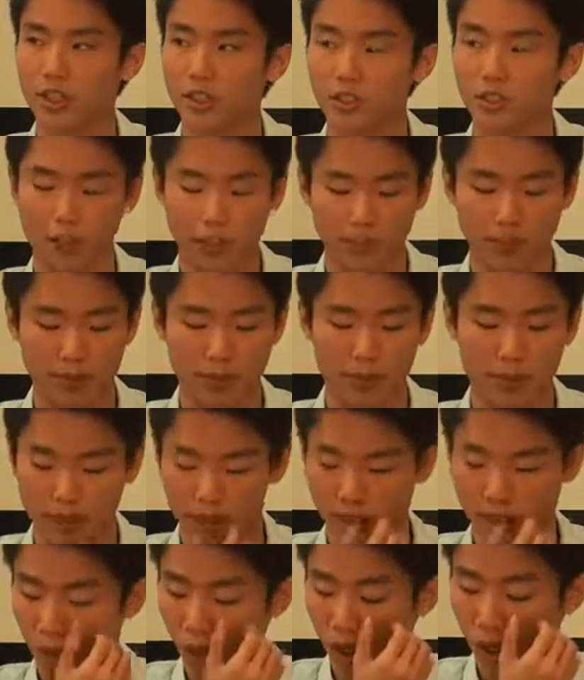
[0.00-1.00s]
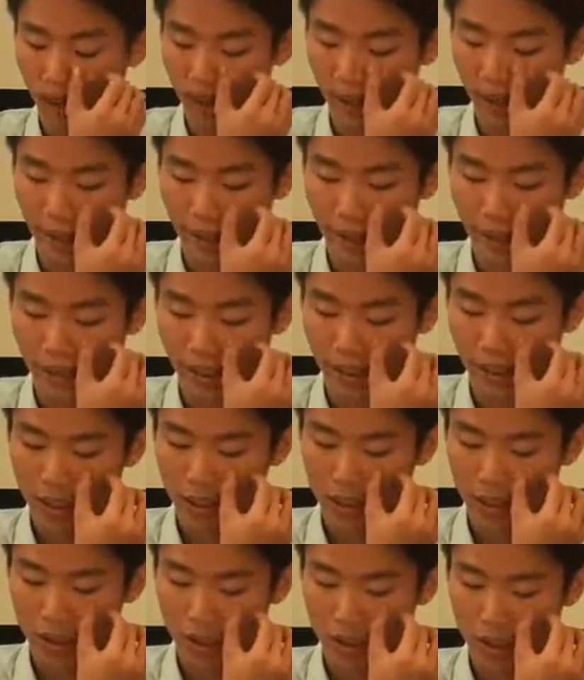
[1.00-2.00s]
I try to express in a more clear way
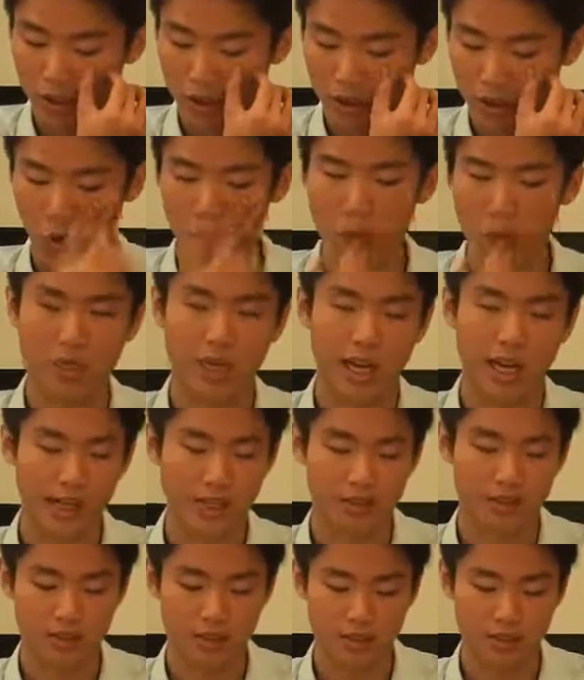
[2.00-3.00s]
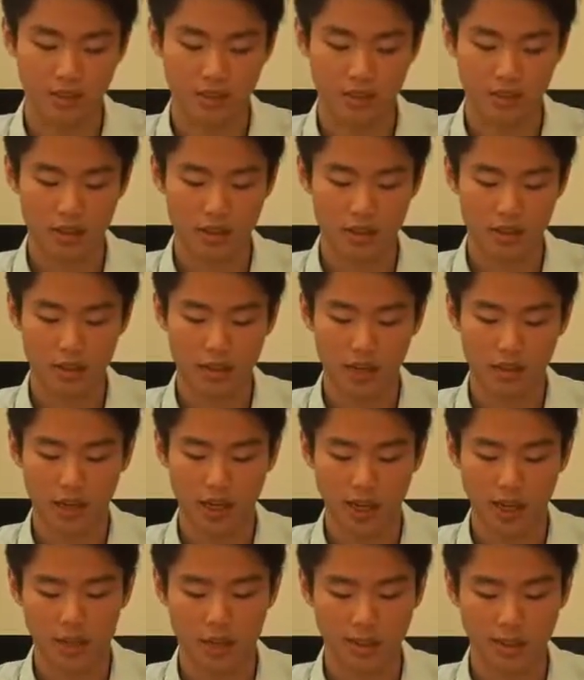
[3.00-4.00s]
those lines,
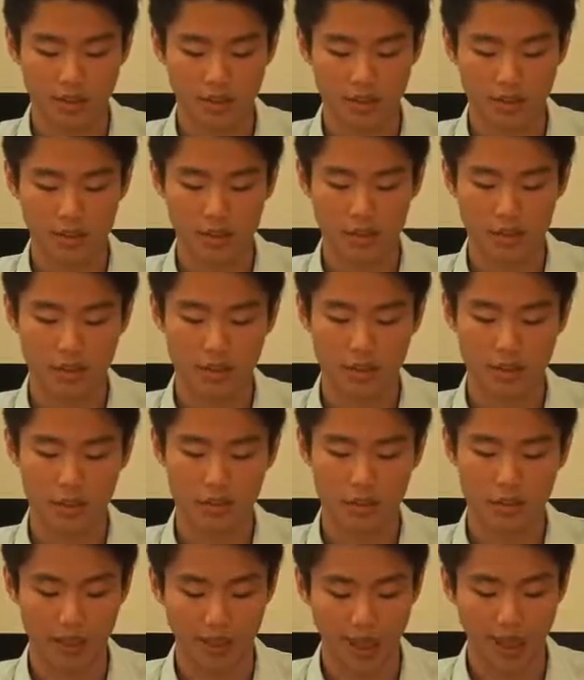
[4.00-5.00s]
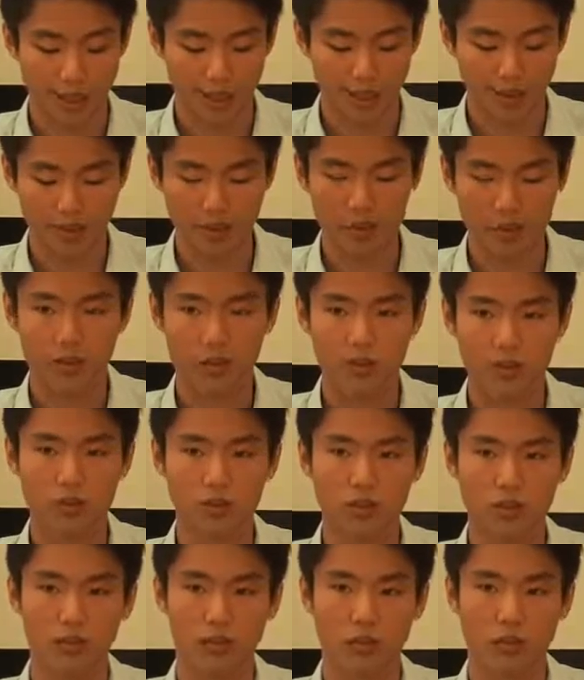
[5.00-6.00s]
lies, belied.
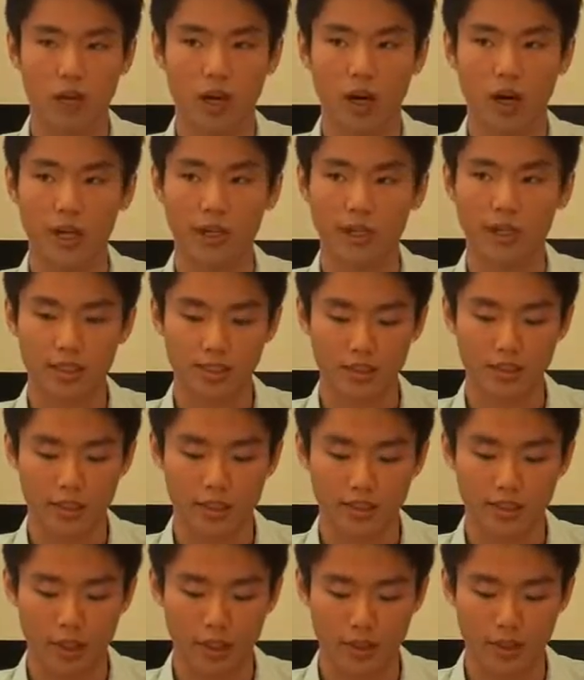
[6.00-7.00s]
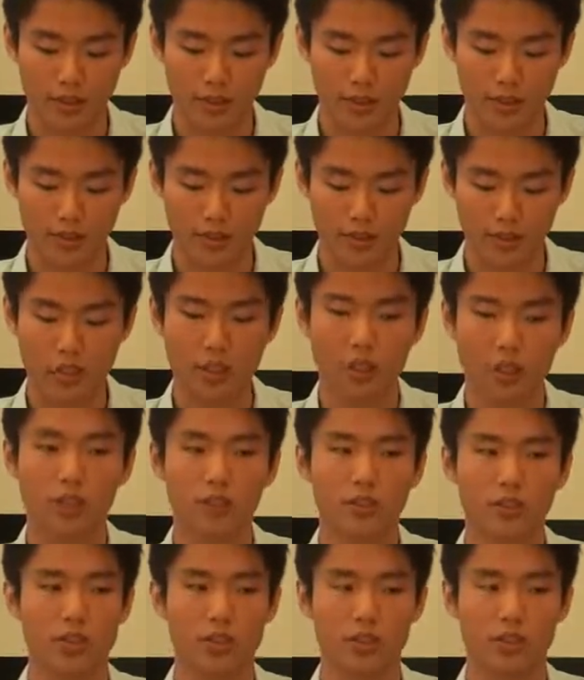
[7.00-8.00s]
So I guess that there's even
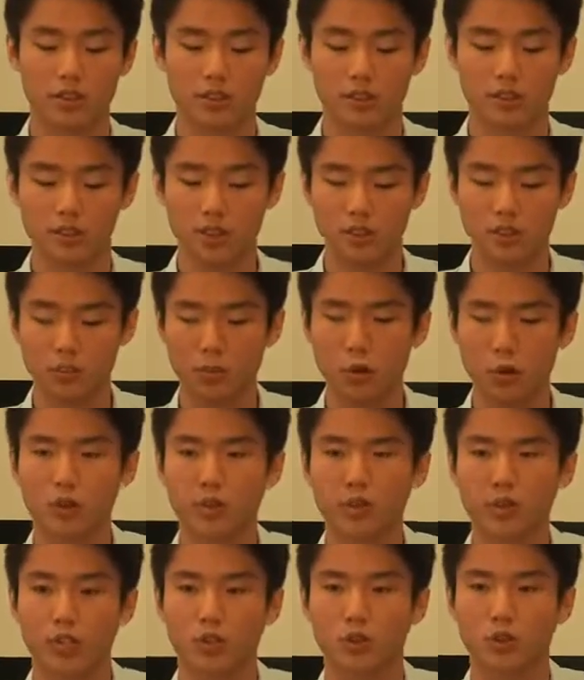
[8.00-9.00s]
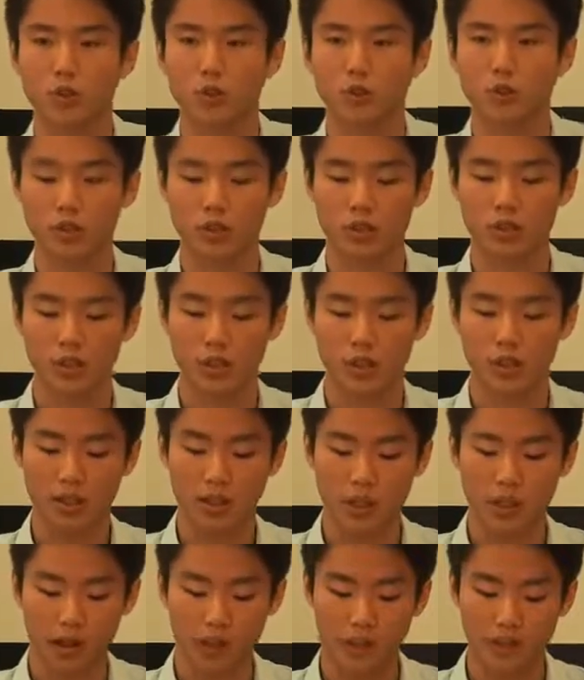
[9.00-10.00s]
the, the there's a more textual
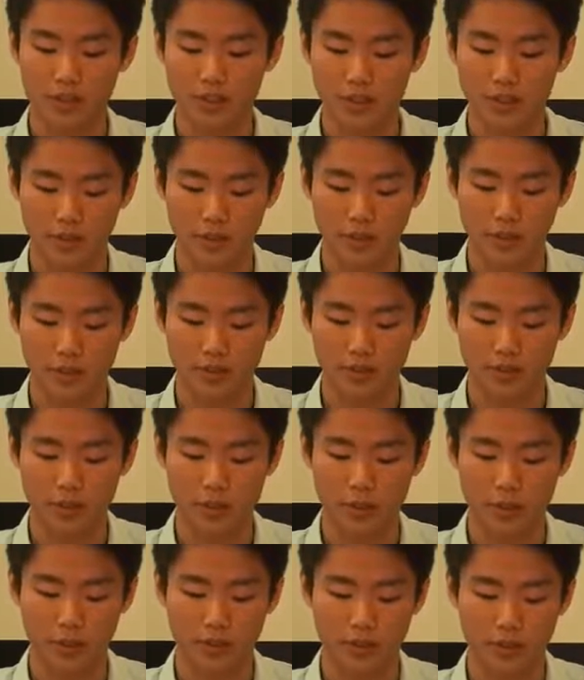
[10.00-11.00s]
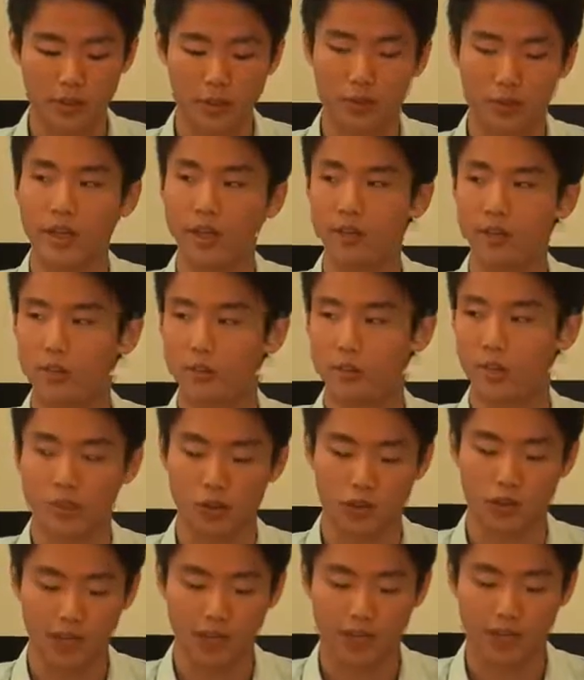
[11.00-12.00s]
emphasis even like, with, that, with that
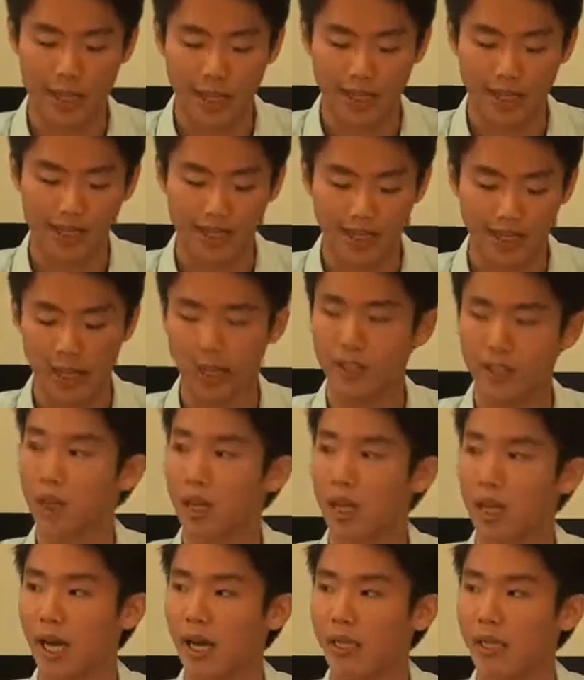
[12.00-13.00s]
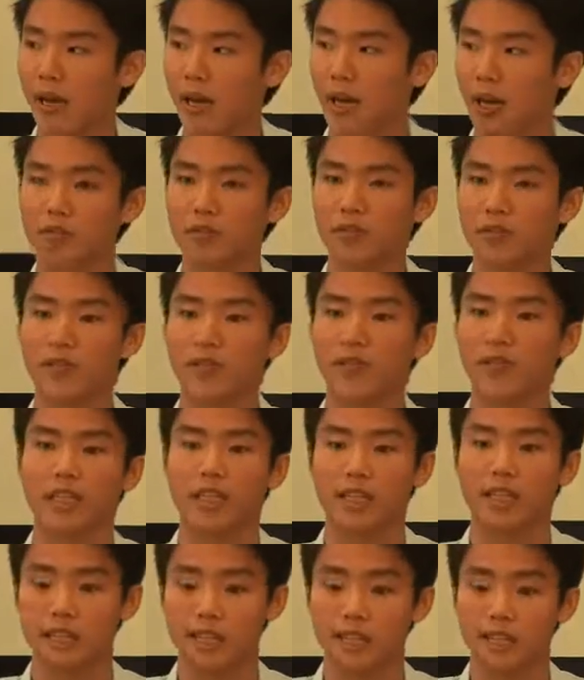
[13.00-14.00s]
repetition, with that lines, lied, belied, of the fact
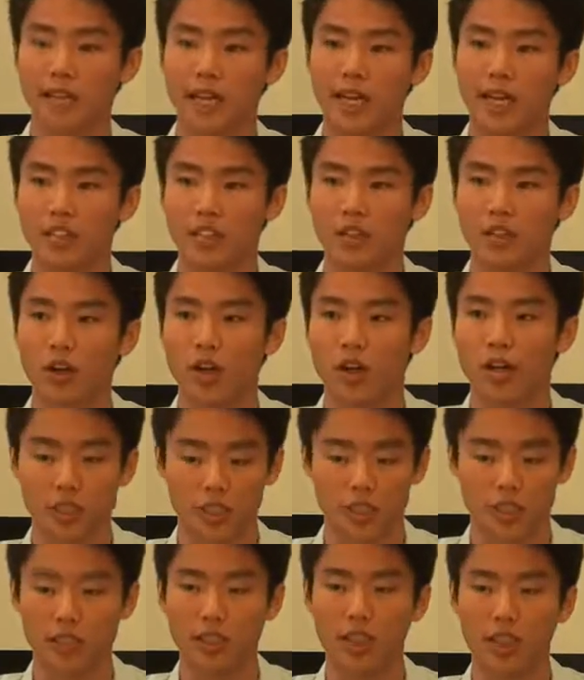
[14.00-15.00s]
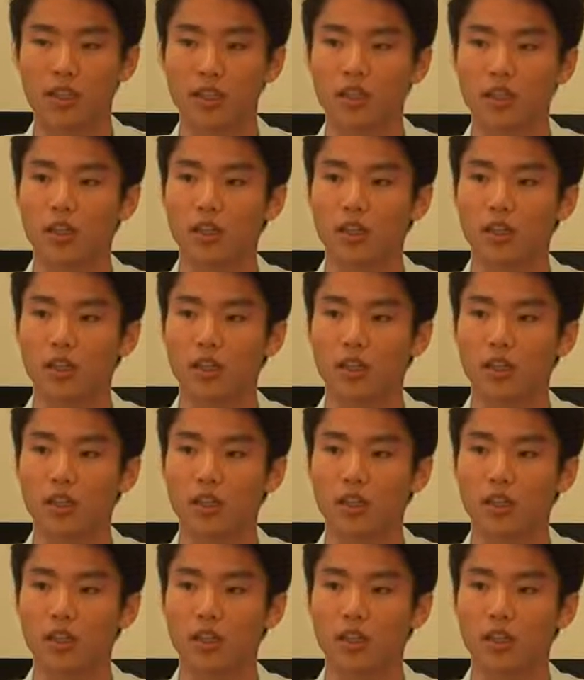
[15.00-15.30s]
that these lines are not actually,